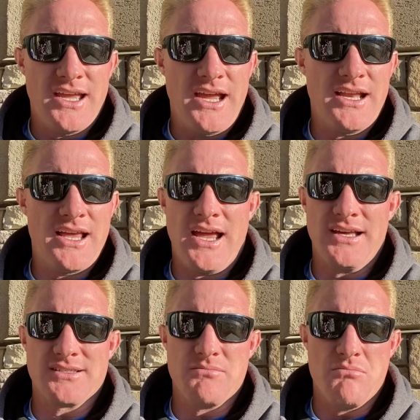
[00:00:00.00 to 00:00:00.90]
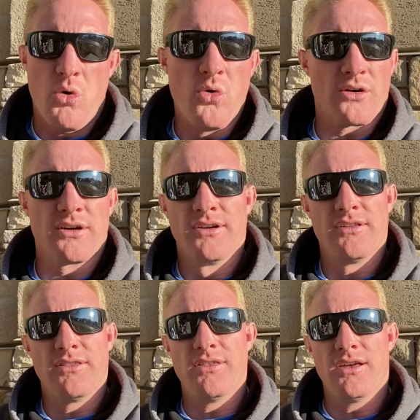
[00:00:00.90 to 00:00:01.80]
And it has more
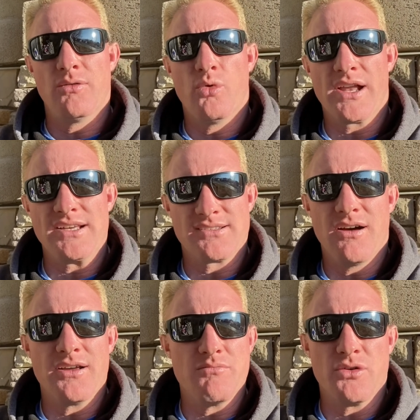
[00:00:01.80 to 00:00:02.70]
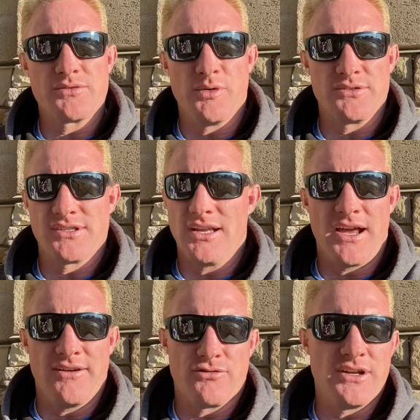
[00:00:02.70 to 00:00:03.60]
than what I saw in most boats that
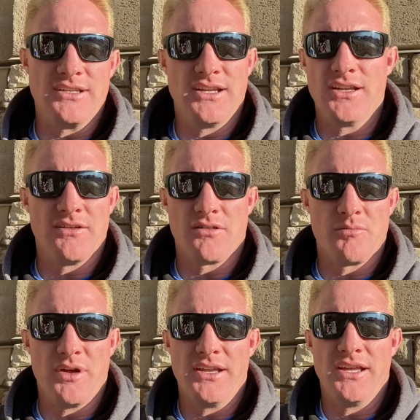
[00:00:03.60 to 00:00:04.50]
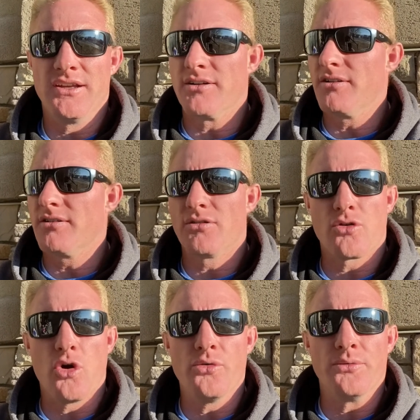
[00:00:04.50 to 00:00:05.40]
I have ridden in or been in
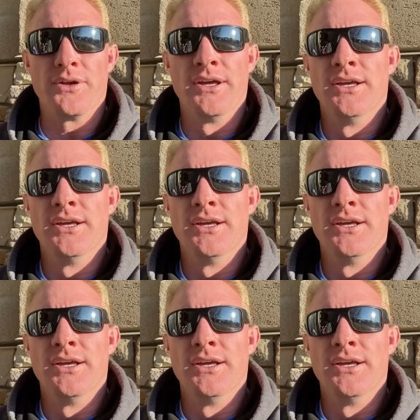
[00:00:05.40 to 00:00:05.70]
or owned.